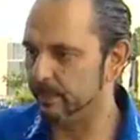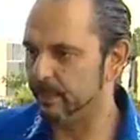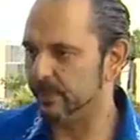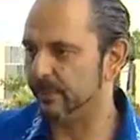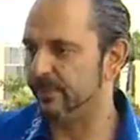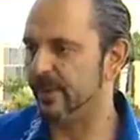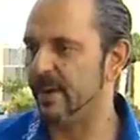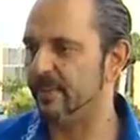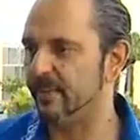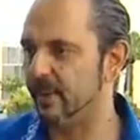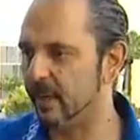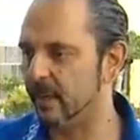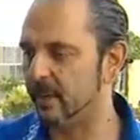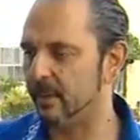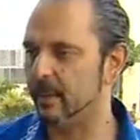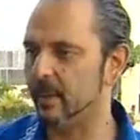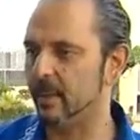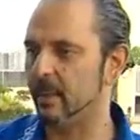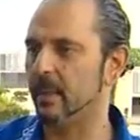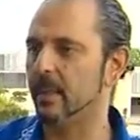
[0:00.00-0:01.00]
with a 500
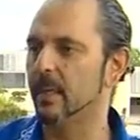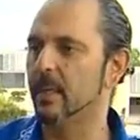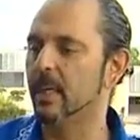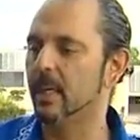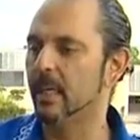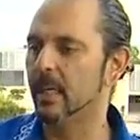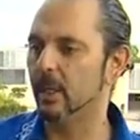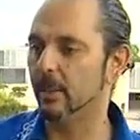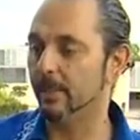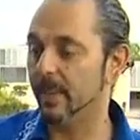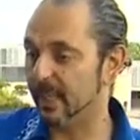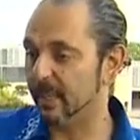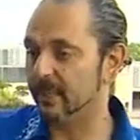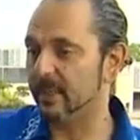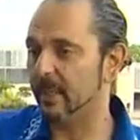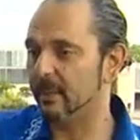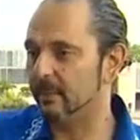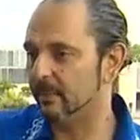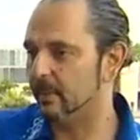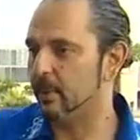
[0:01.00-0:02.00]

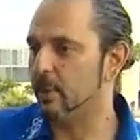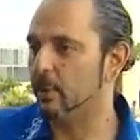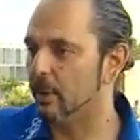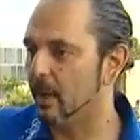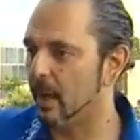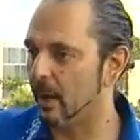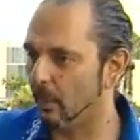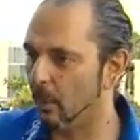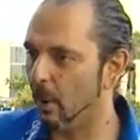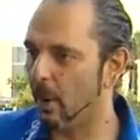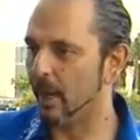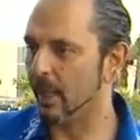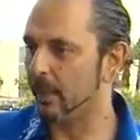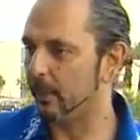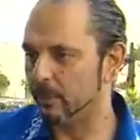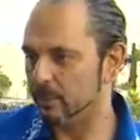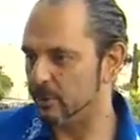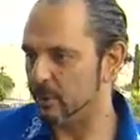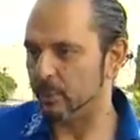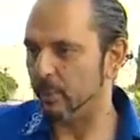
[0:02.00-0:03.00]
megaton nuclear
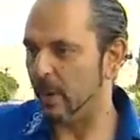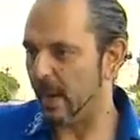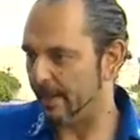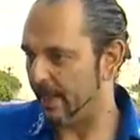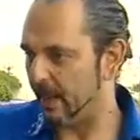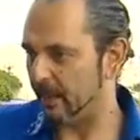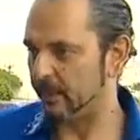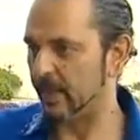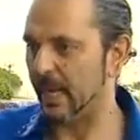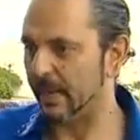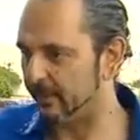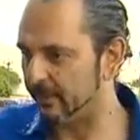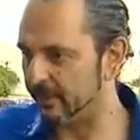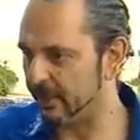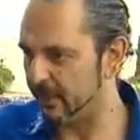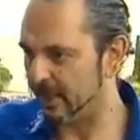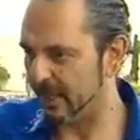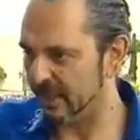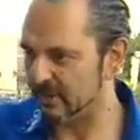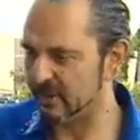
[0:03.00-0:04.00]
warhead, which is wipe out half of
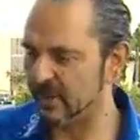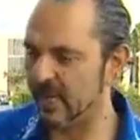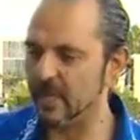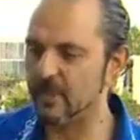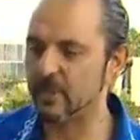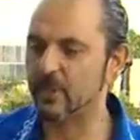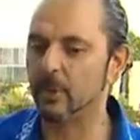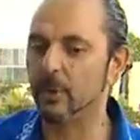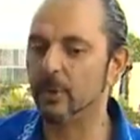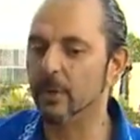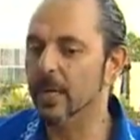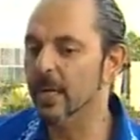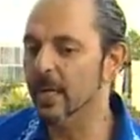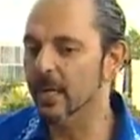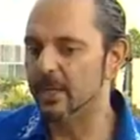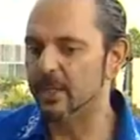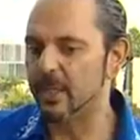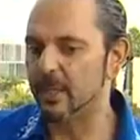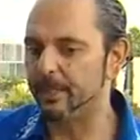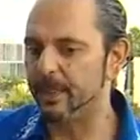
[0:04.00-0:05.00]
the United States. So
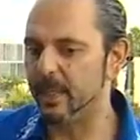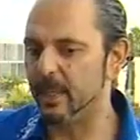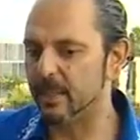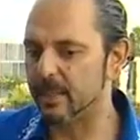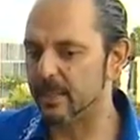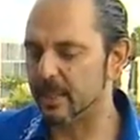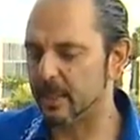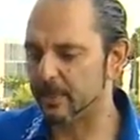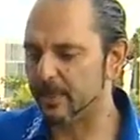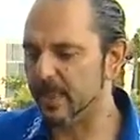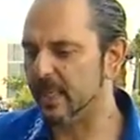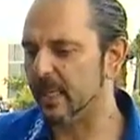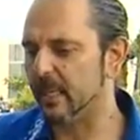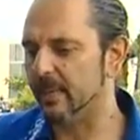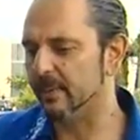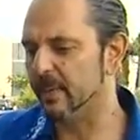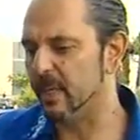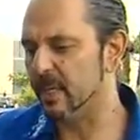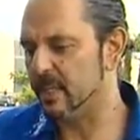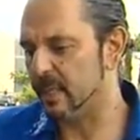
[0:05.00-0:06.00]
simply
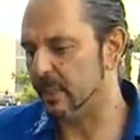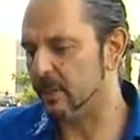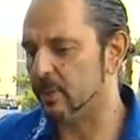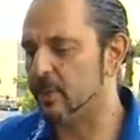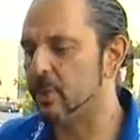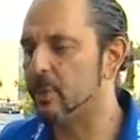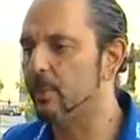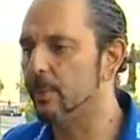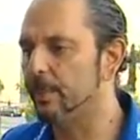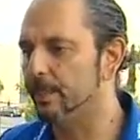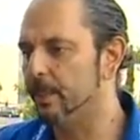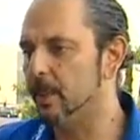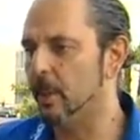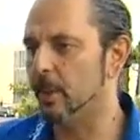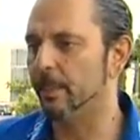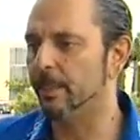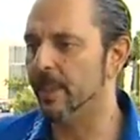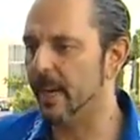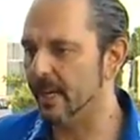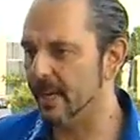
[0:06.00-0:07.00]
speaking, these are the two
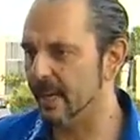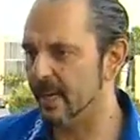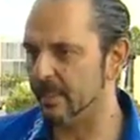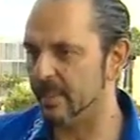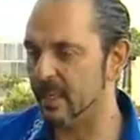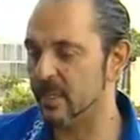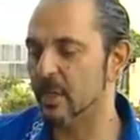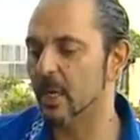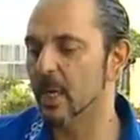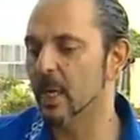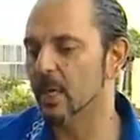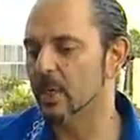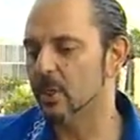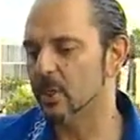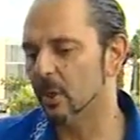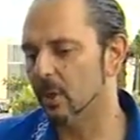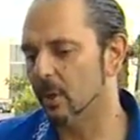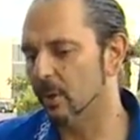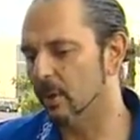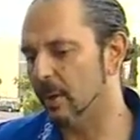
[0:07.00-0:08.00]
main enemies.
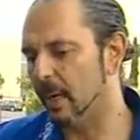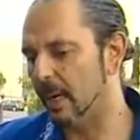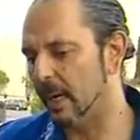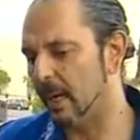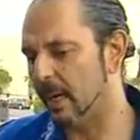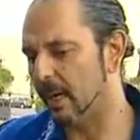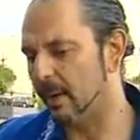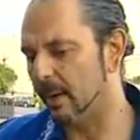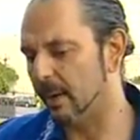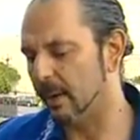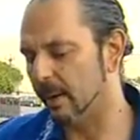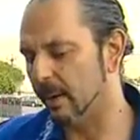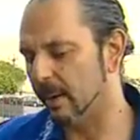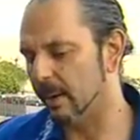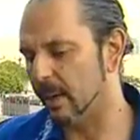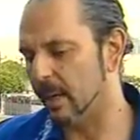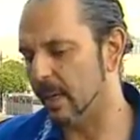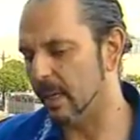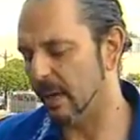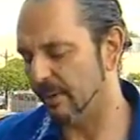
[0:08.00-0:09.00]
So
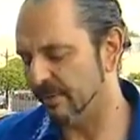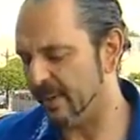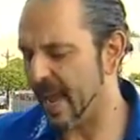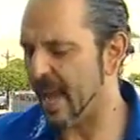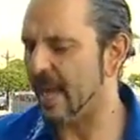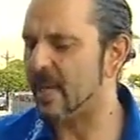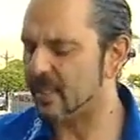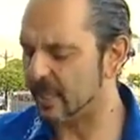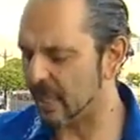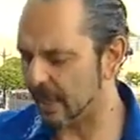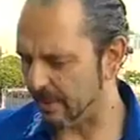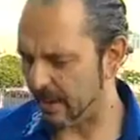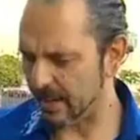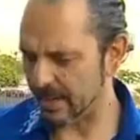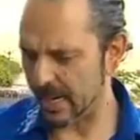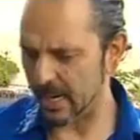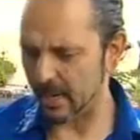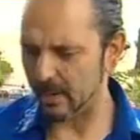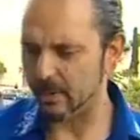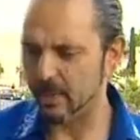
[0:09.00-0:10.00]
in Afghanistan
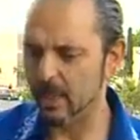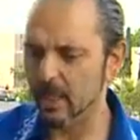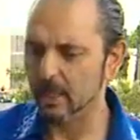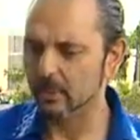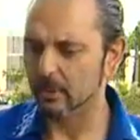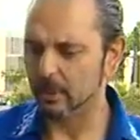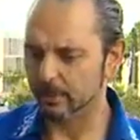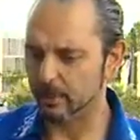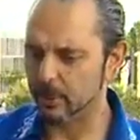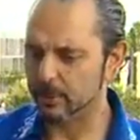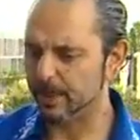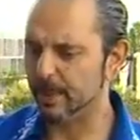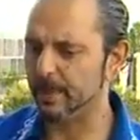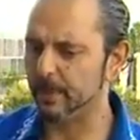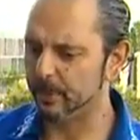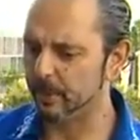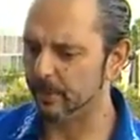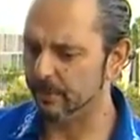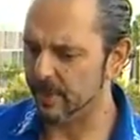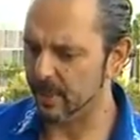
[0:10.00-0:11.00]
right now, what most
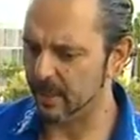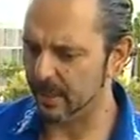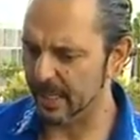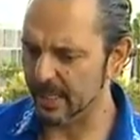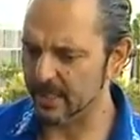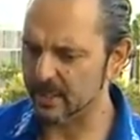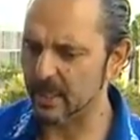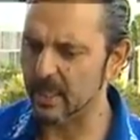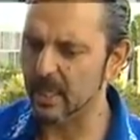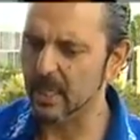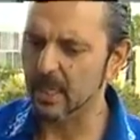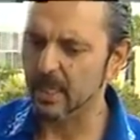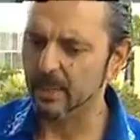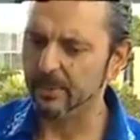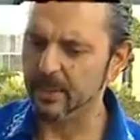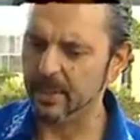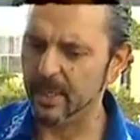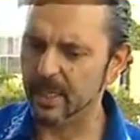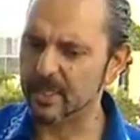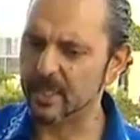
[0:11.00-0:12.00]
people don't realize,
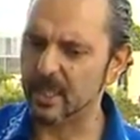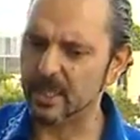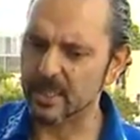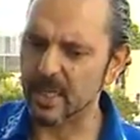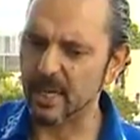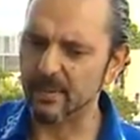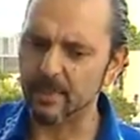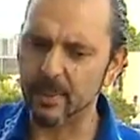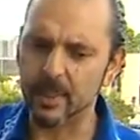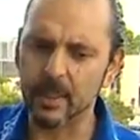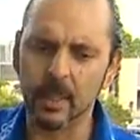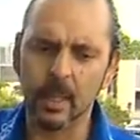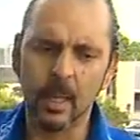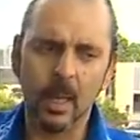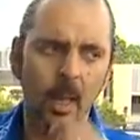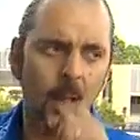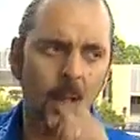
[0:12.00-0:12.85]
the United States government